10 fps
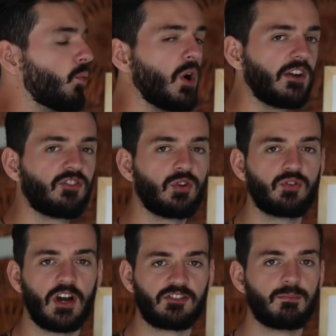1 and 2
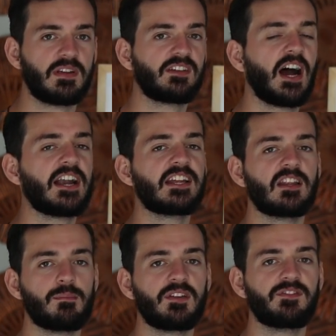touch and be tidy
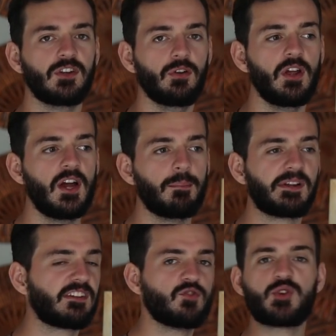in the midfield.
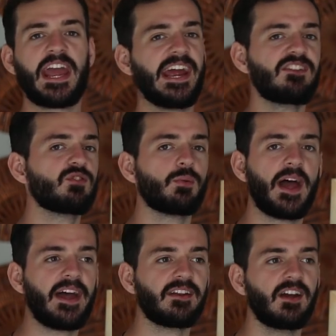Because if you can't do
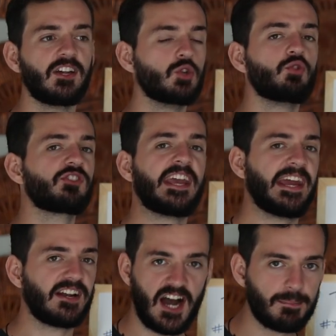that, you just
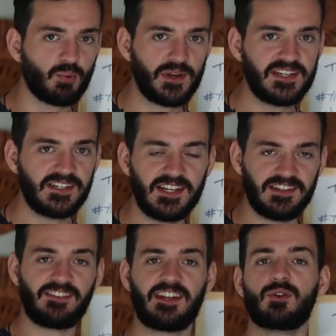can't operate
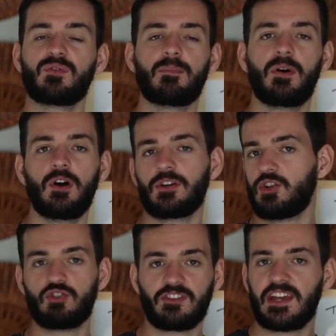in the center of the park.
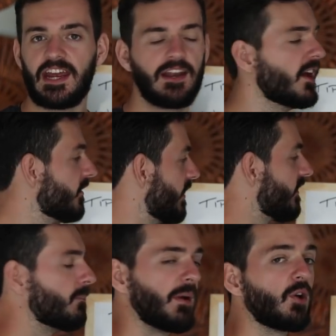You just can't. So
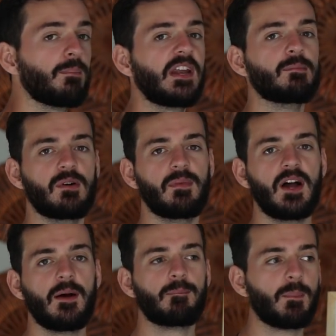that's the bare minimum.
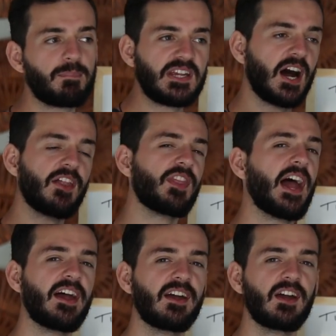But beyond
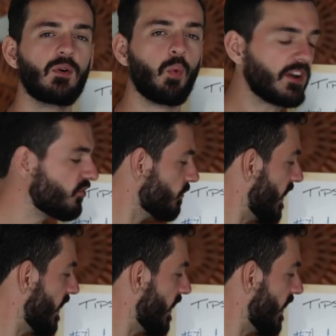that, what is